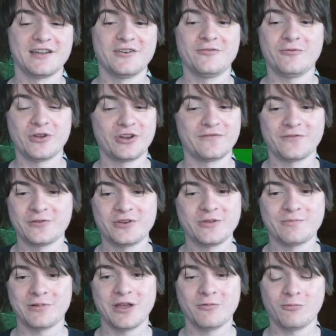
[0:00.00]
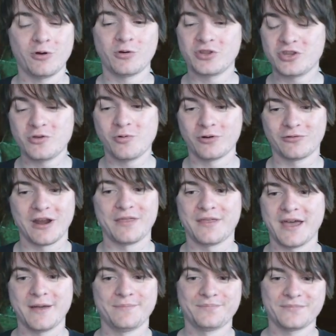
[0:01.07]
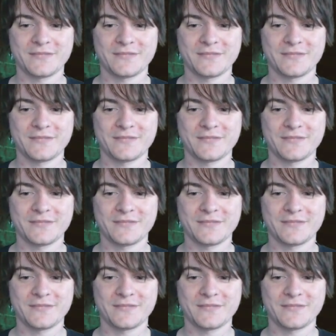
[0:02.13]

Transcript: Wonderful new ore right there.